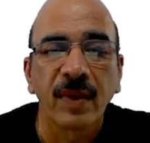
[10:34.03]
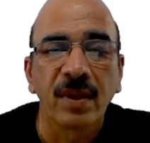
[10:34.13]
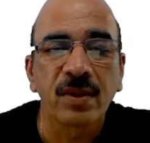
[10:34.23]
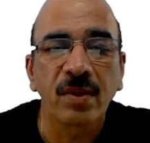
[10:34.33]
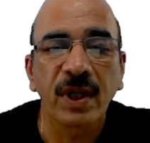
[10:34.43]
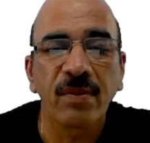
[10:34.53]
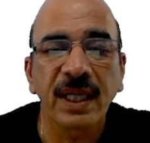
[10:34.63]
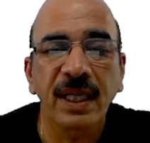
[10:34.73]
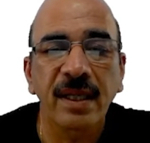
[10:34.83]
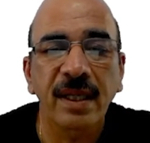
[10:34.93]
So what do we
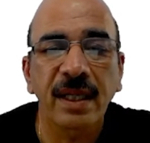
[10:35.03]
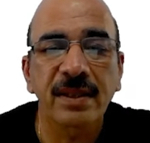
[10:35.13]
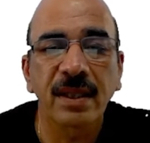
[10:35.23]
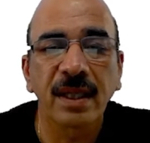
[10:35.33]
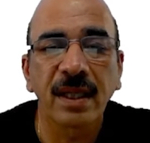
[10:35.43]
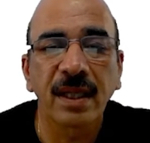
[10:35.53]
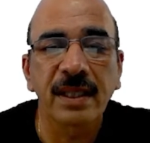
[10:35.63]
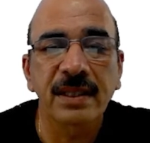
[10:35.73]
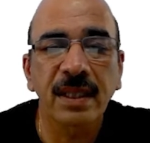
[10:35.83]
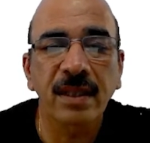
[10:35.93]
get here?
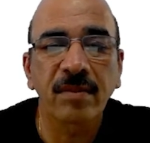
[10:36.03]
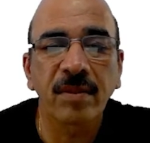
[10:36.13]
Answer,